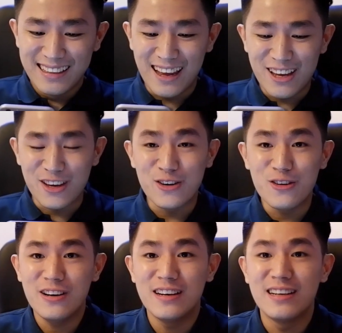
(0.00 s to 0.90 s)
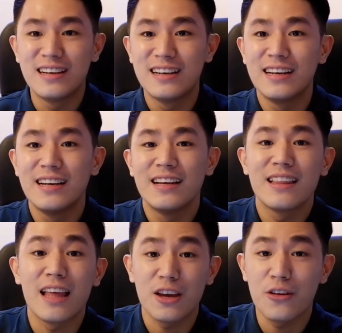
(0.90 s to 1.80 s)
Thank you.
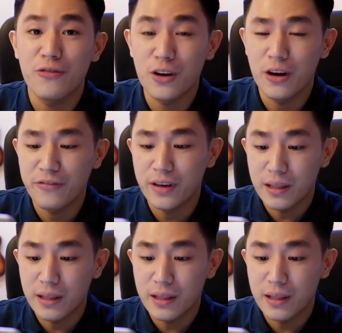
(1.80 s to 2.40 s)
Thank you for your